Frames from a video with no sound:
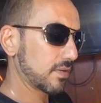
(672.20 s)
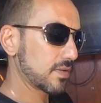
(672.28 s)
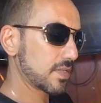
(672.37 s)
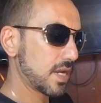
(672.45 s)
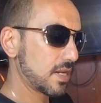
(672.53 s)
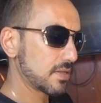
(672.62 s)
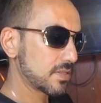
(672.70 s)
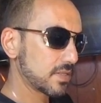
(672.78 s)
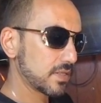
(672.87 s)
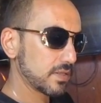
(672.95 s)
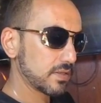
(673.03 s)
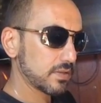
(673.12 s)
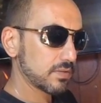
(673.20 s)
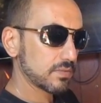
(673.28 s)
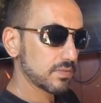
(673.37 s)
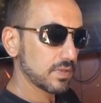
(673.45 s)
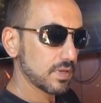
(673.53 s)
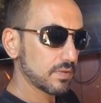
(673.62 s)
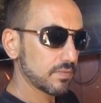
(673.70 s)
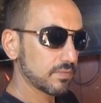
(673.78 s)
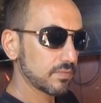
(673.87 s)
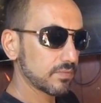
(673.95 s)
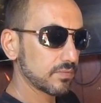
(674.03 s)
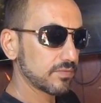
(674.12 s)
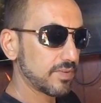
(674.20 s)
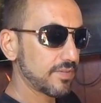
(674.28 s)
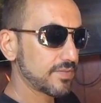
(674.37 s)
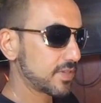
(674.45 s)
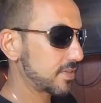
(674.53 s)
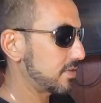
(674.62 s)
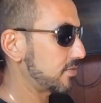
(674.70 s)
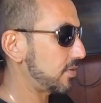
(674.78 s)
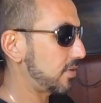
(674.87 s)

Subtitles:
Stainless steel, yeah, 5/16.